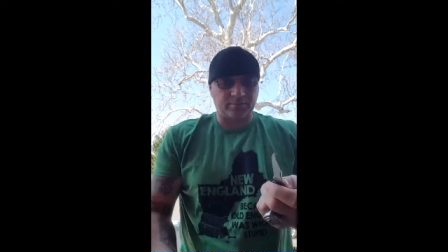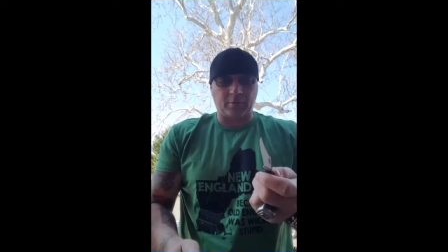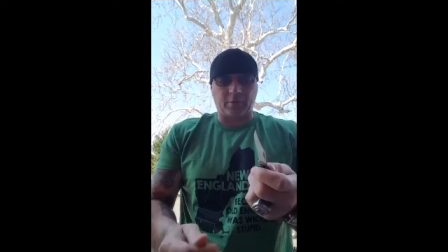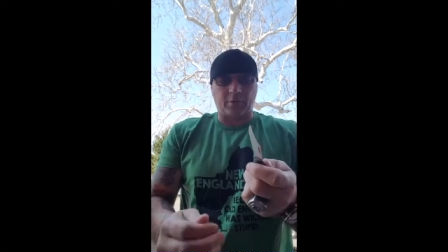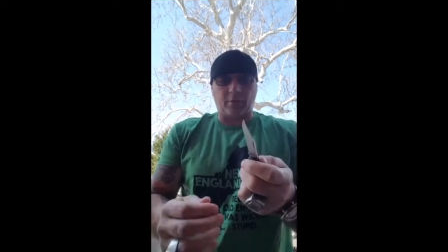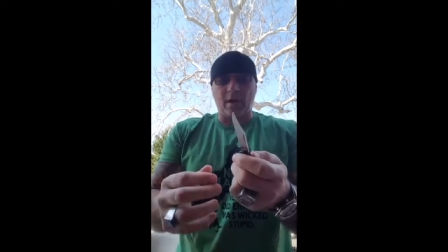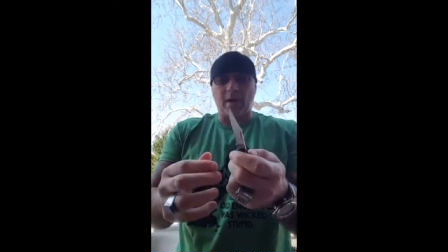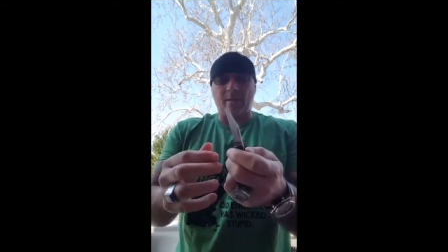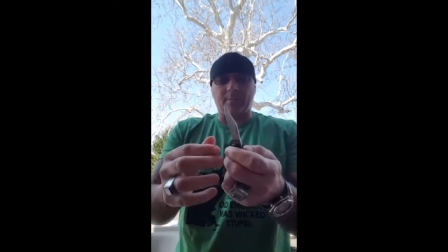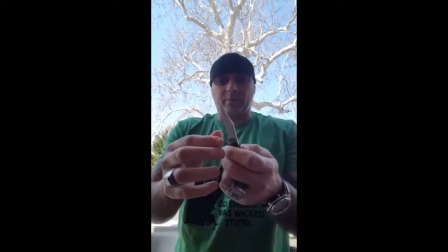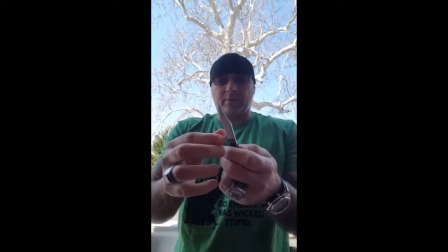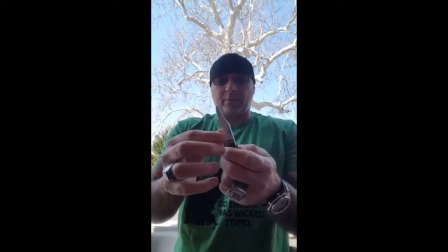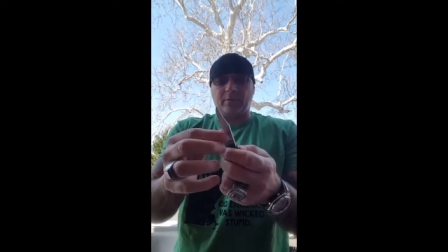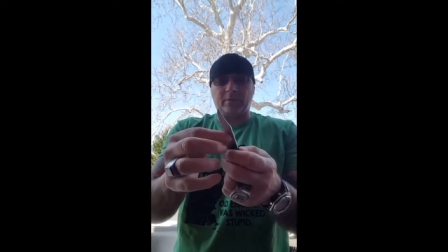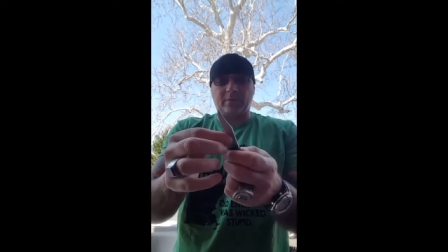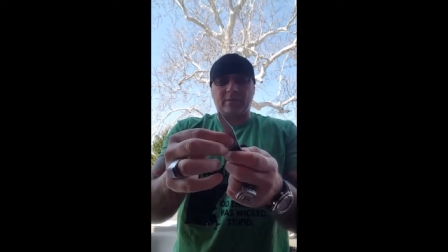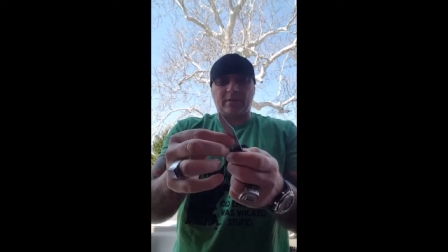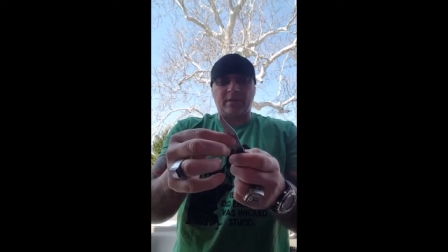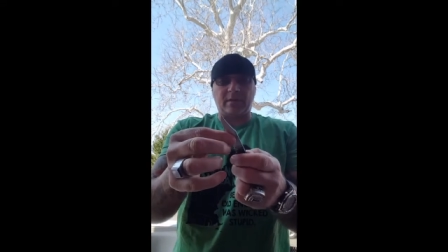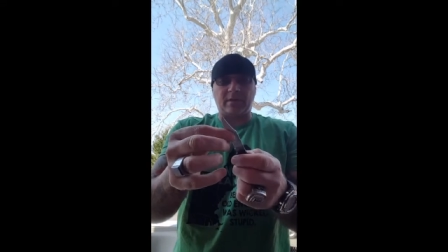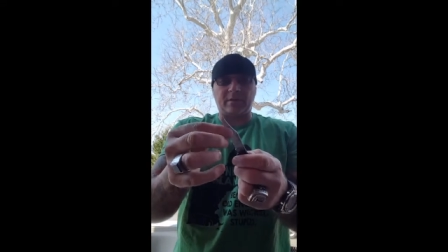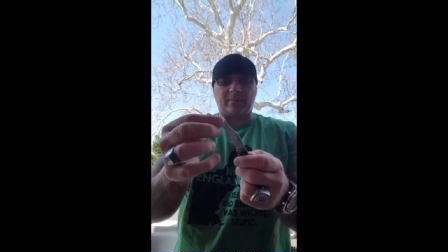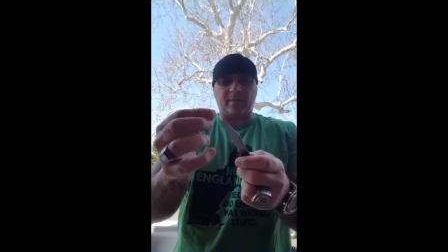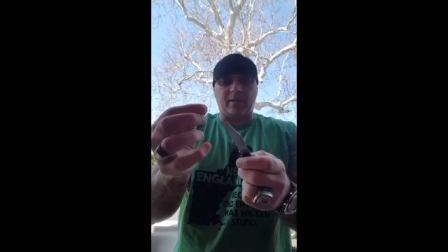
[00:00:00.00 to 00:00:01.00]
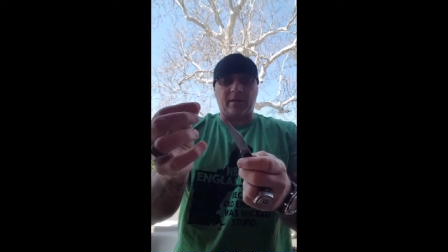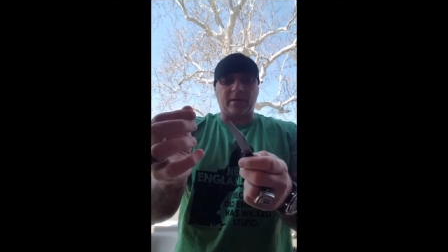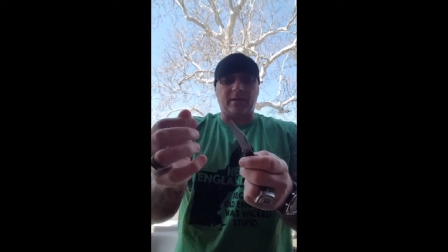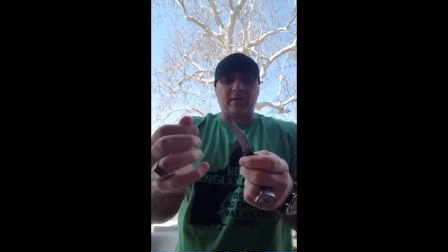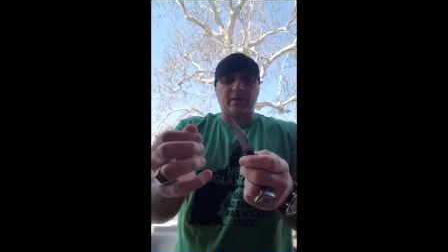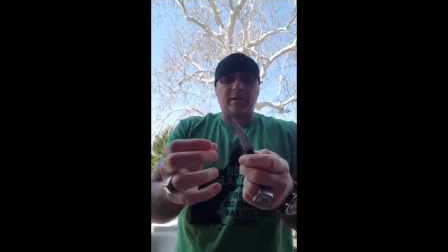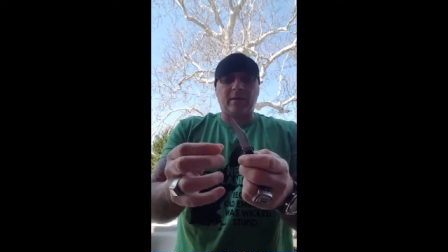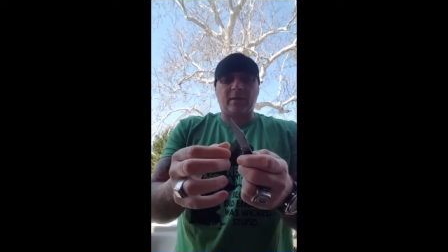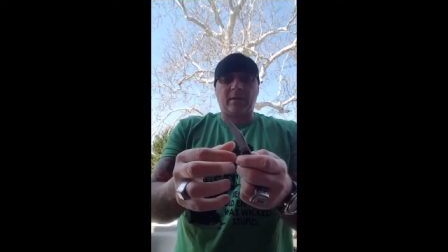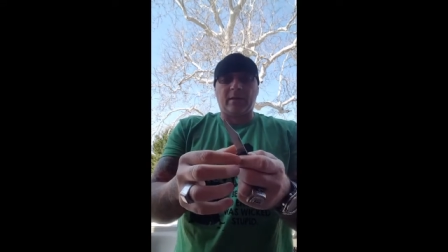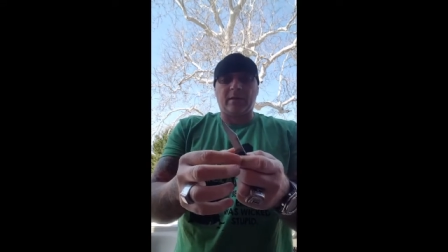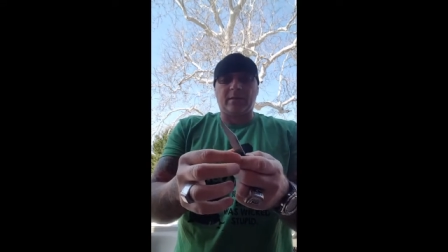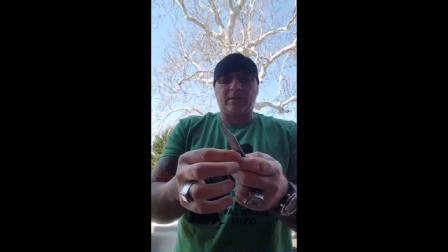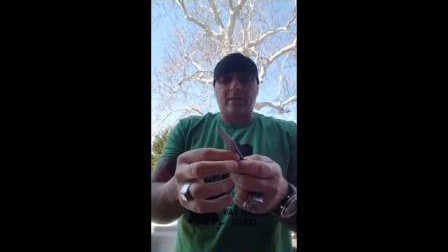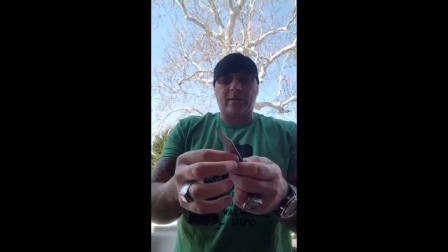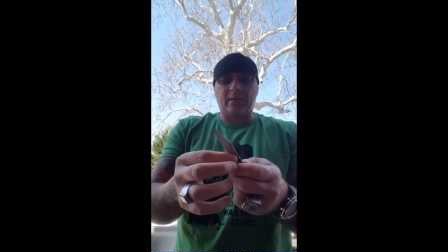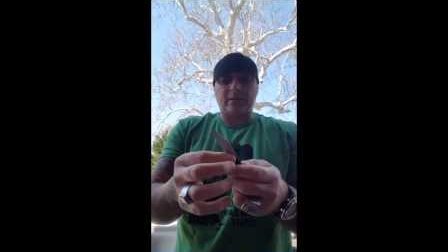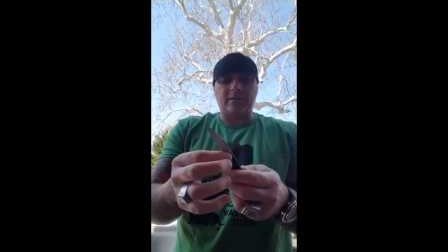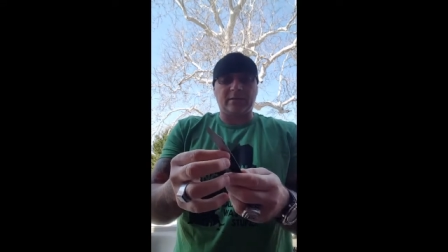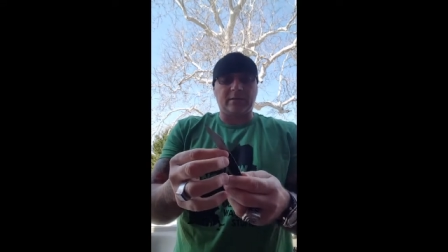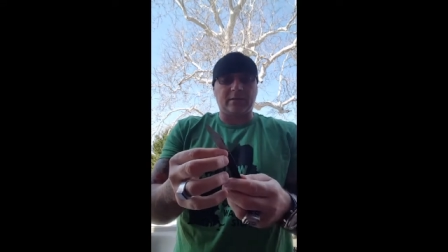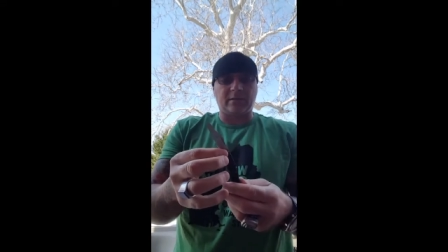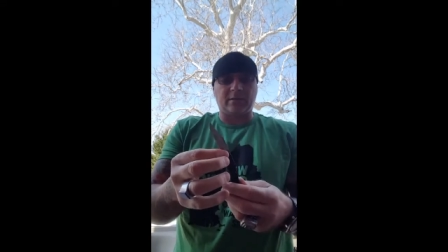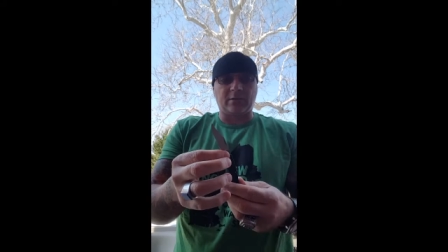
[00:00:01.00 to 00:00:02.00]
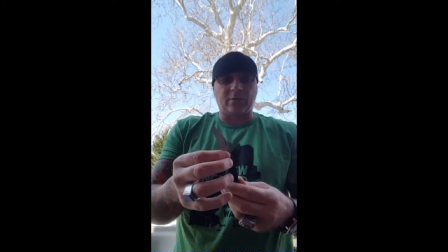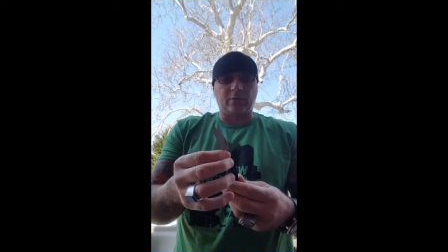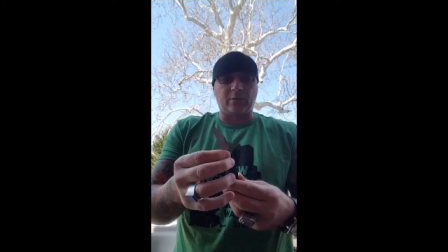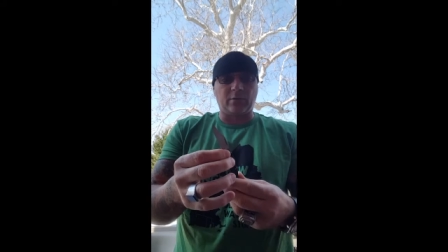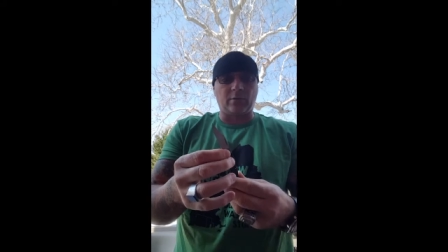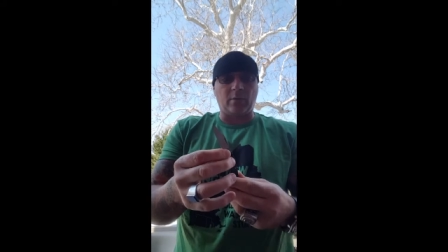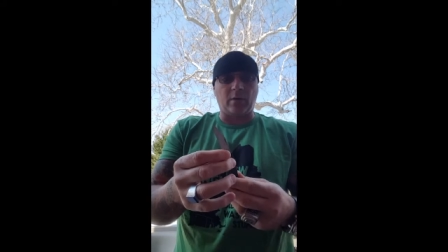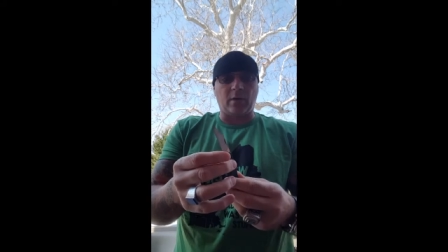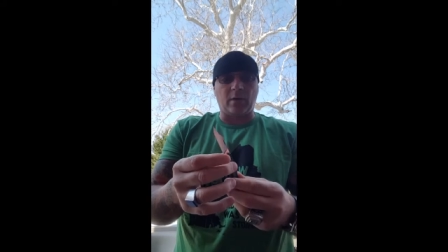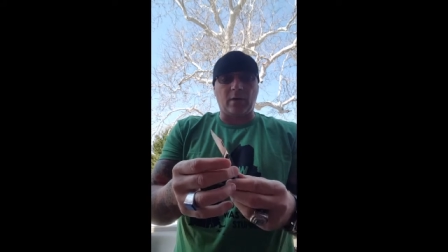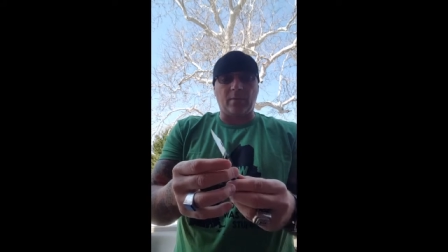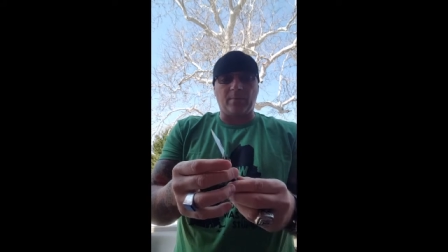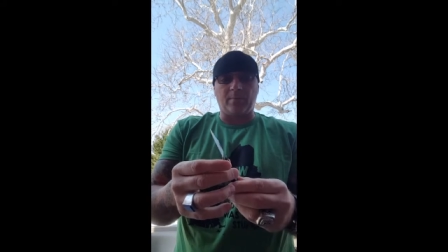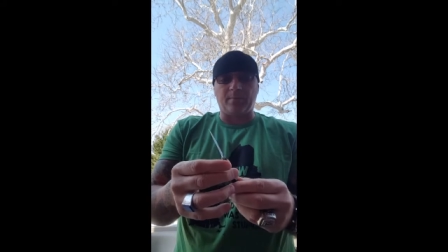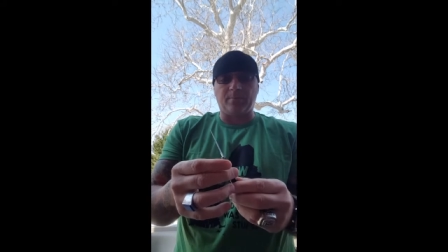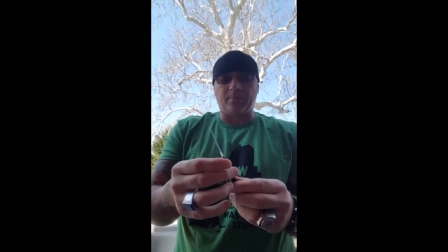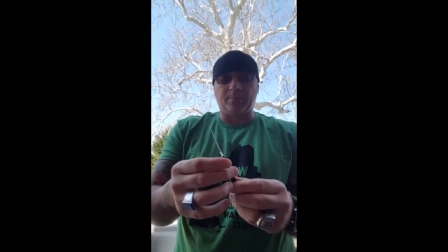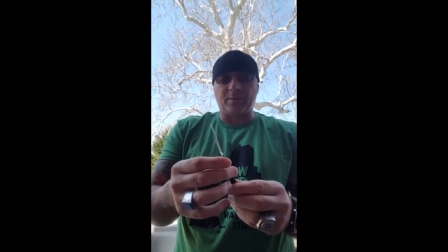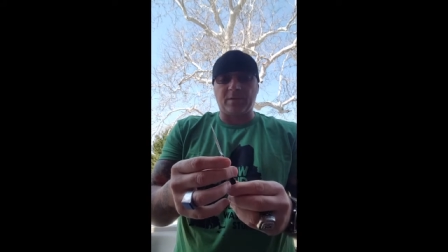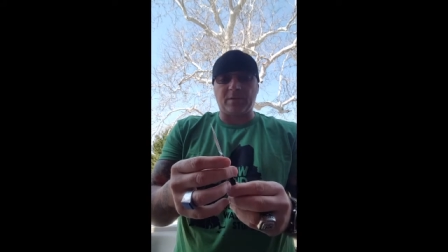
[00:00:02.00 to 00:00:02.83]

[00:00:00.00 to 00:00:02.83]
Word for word: Crap, use this, man. This is going to um,